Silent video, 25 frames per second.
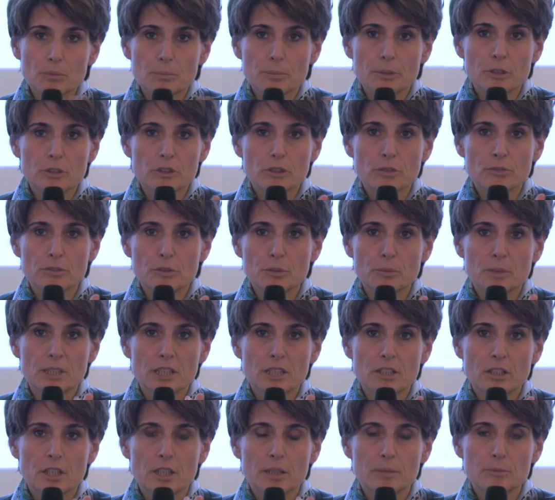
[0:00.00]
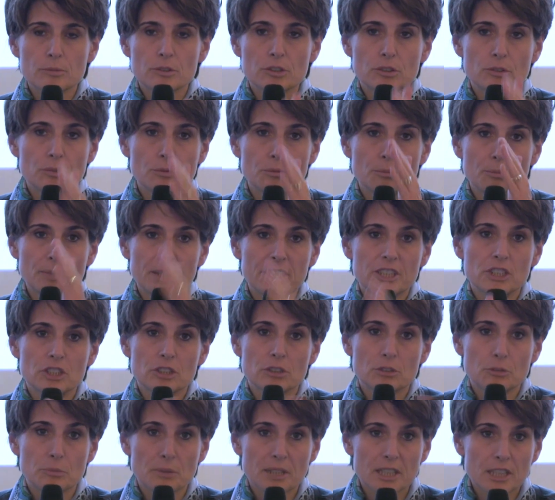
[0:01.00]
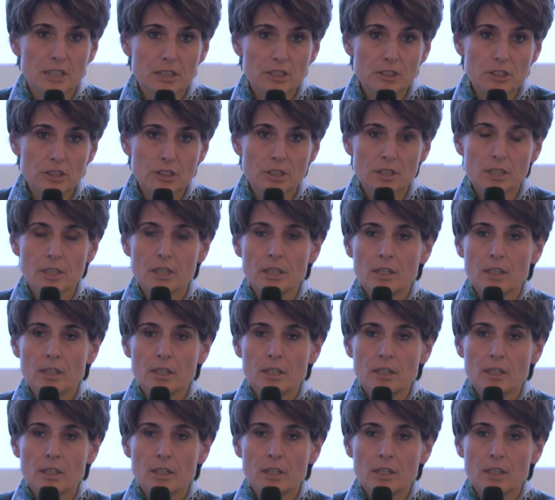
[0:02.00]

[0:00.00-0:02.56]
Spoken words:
point of view when it comes to patient record,